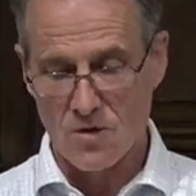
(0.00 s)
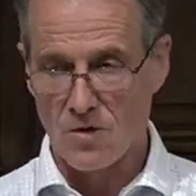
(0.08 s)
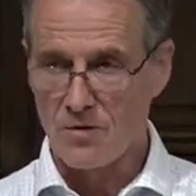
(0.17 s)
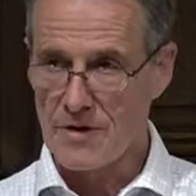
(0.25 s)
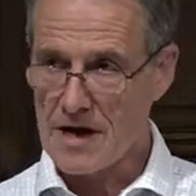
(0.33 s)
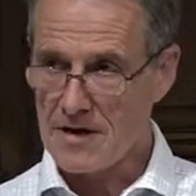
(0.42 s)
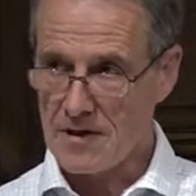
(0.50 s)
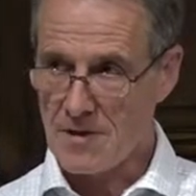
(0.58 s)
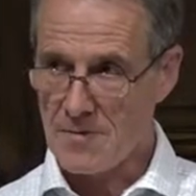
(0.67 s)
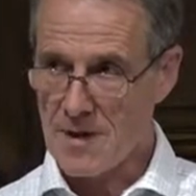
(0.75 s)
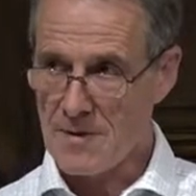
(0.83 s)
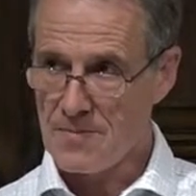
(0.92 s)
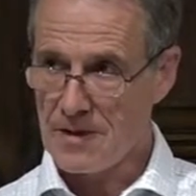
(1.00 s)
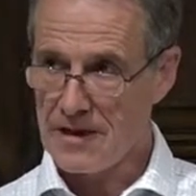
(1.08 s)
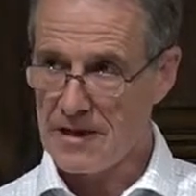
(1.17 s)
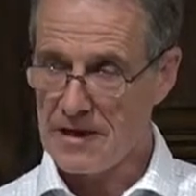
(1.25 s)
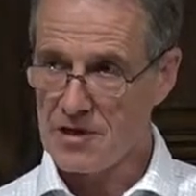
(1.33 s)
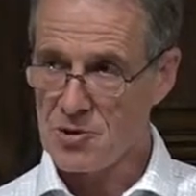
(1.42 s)
Already there are people
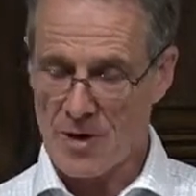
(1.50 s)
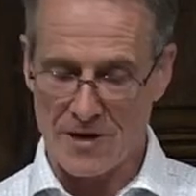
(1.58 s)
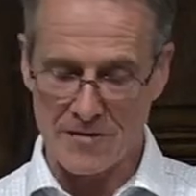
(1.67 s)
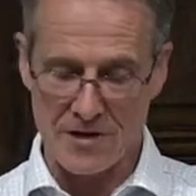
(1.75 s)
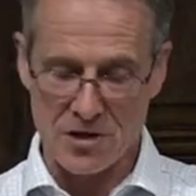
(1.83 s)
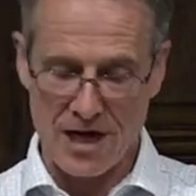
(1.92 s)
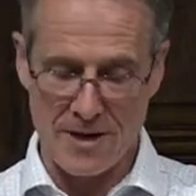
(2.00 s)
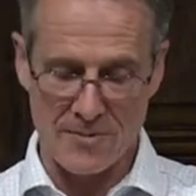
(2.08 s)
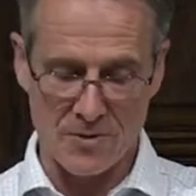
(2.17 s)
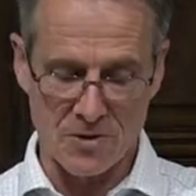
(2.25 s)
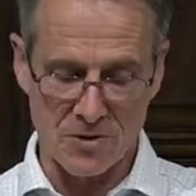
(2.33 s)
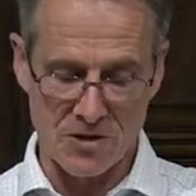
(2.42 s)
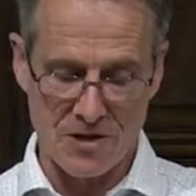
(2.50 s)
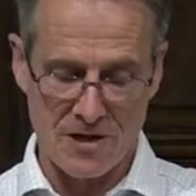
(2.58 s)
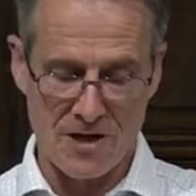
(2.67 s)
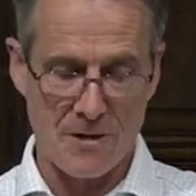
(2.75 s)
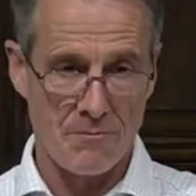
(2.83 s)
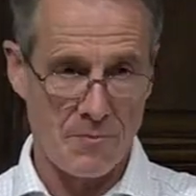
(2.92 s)
in each one of the chapels
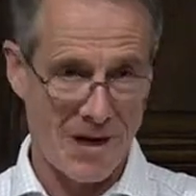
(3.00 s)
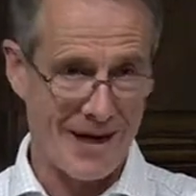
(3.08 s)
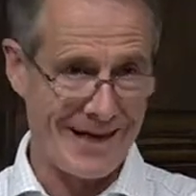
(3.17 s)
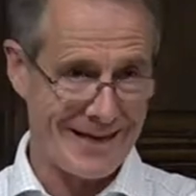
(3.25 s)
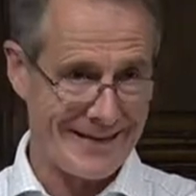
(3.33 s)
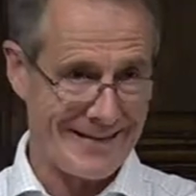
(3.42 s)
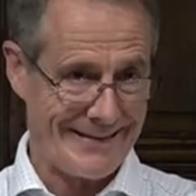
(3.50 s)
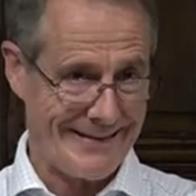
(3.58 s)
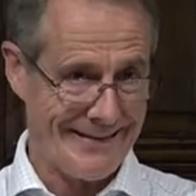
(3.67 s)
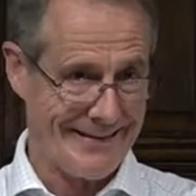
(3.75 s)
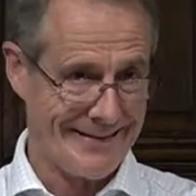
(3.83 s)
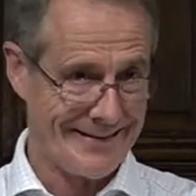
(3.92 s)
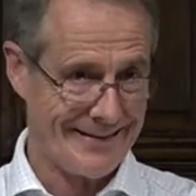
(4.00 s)
by nine.